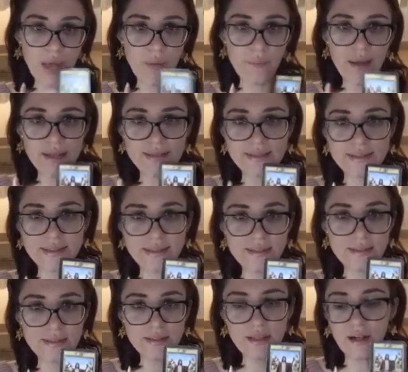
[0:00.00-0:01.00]
But
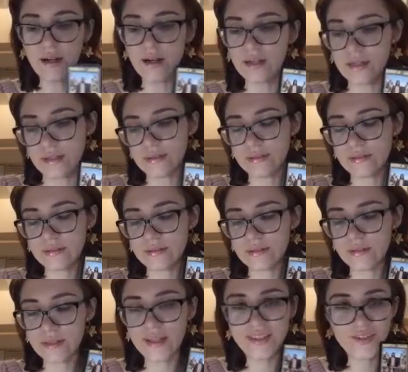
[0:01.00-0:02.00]
this card
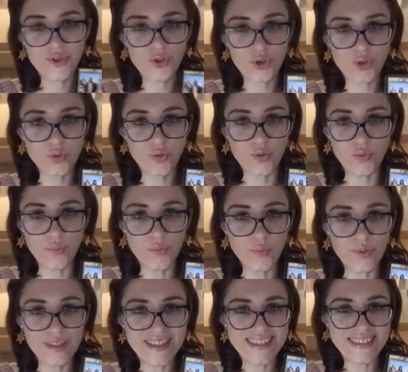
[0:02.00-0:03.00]
says you,
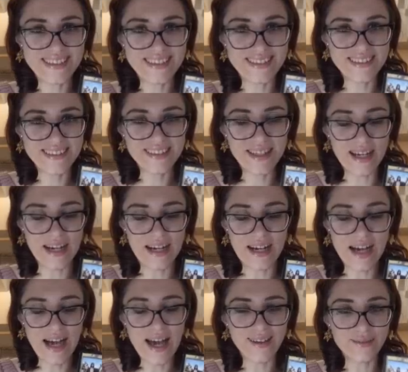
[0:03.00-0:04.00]
please,
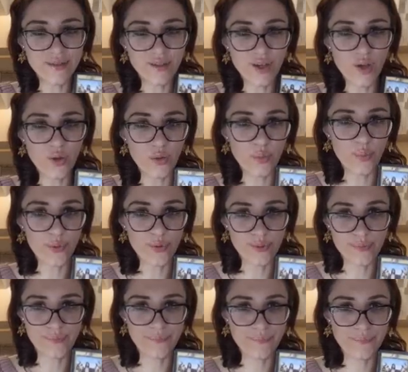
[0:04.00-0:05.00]
have hope.
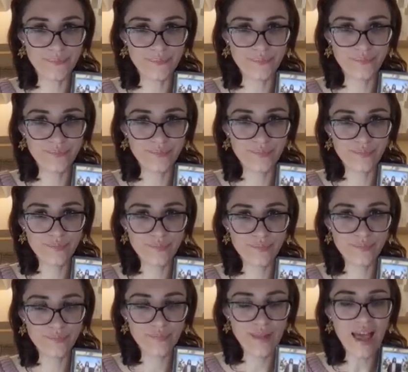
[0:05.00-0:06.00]

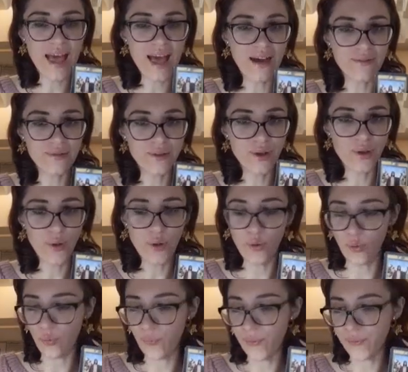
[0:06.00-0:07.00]
Have
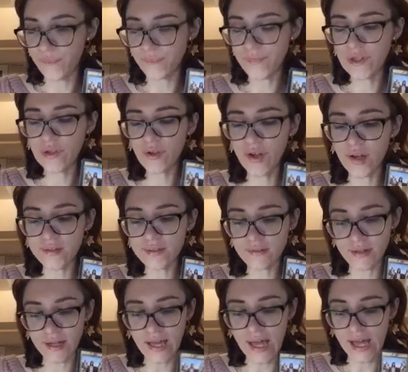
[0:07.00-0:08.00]
hope. You're
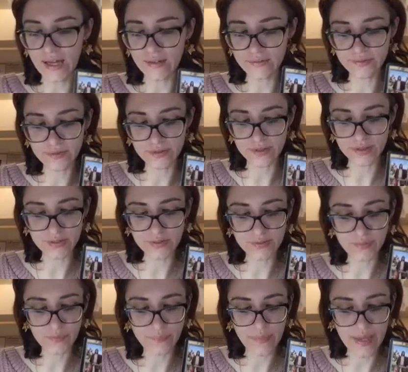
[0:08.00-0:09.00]
gonna have
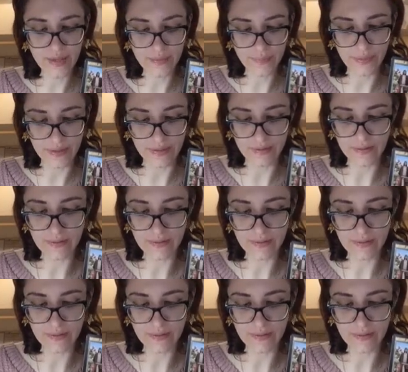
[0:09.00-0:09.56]
this baby,